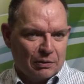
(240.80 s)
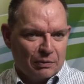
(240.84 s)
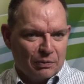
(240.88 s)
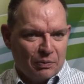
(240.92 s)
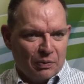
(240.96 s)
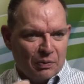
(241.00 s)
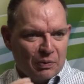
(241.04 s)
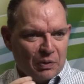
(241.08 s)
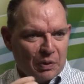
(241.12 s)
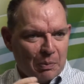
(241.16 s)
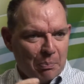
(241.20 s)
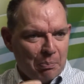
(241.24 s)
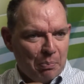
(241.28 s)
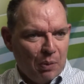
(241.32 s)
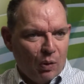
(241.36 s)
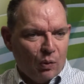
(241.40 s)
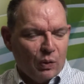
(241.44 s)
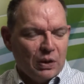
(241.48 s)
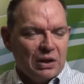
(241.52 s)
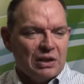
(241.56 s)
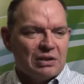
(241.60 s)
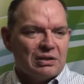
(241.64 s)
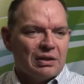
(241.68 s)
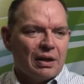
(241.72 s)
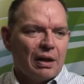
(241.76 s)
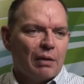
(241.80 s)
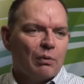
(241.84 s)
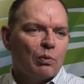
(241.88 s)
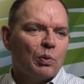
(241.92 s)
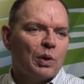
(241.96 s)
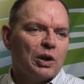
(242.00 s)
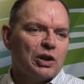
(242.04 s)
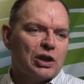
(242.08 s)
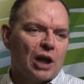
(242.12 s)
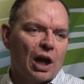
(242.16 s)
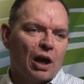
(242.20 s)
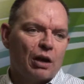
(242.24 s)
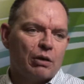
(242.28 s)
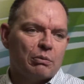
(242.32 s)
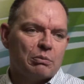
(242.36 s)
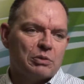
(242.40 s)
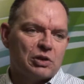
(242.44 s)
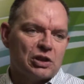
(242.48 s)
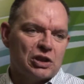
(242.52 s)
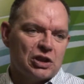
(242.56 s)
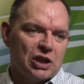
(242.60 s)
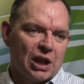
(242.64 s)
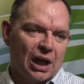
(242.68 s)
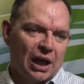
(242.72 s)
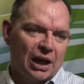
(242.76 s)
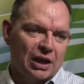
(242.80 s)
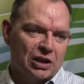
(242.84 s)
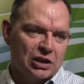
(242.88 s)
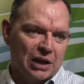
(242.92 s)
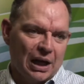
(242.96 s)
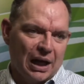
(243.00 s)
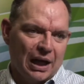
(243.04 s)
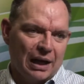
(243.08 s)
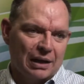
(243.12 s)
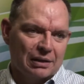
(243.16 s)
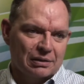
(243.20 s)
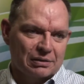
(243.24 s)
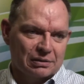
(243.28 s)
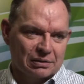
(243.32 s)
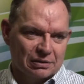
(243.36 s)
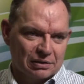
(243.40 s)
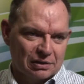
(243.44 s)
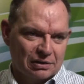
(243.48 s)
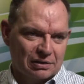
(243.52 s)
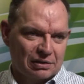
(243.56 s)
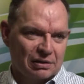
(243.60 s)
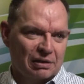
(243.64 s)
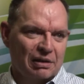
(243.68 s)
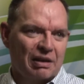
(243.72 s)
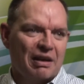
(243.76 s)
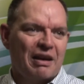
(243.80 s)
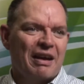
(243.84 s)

of the point at which homes change hands